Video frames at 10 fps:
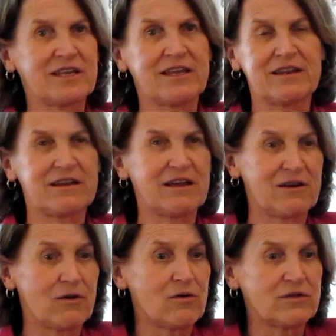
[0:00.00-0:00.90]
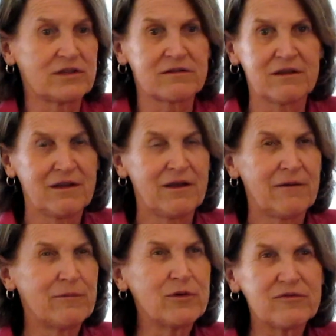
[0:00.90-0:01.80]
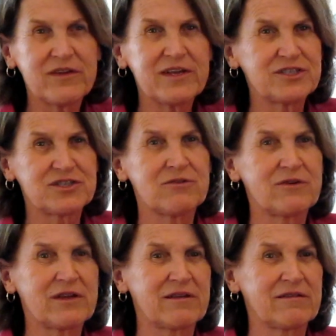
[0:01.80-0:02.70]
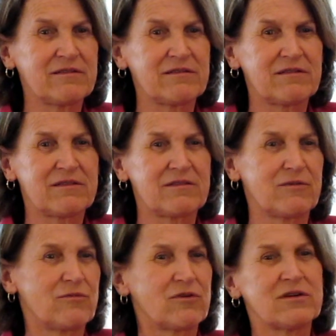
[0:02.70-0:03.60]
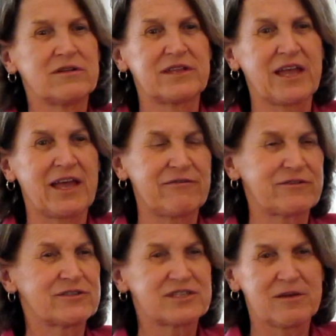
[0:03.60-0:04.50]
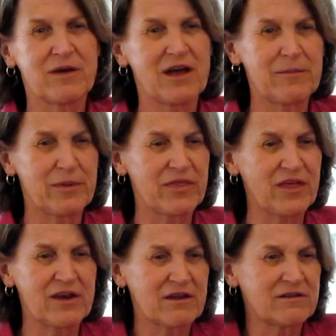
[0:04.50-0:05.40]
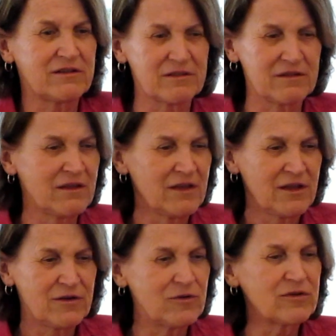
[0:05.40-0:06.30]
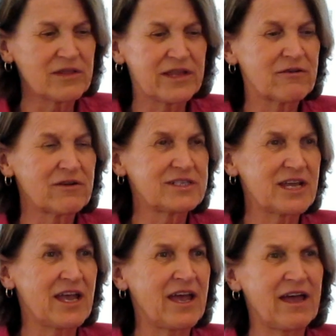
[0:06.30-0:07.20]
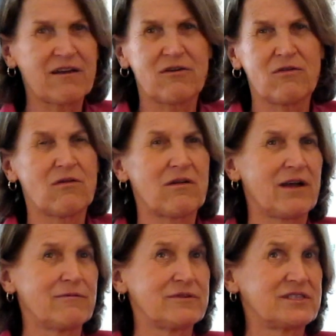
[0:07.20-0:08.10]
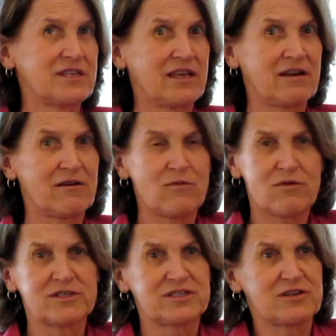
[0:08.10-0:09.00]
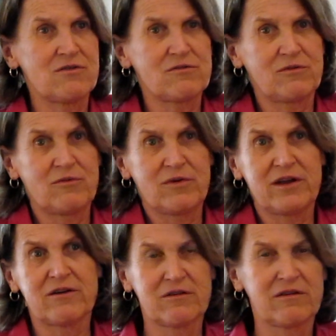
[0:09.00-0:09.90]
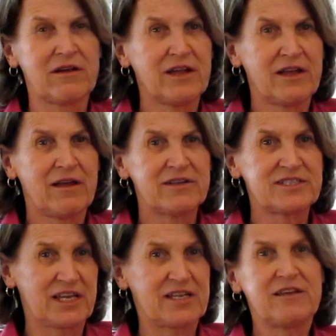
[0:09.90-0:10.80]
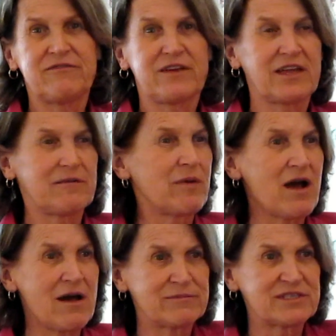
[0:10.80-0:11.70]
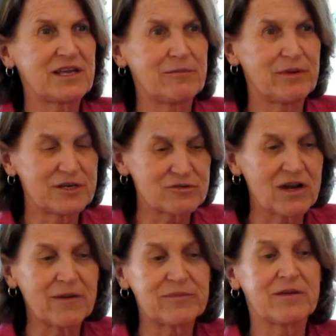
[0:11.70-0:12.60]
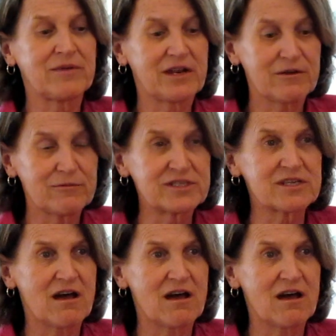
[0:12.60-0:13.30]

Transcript: in an old movie showing the world after some hypothetical nuclear attack, or I was in a war zone where significant bombs had been dropped. I mean, it was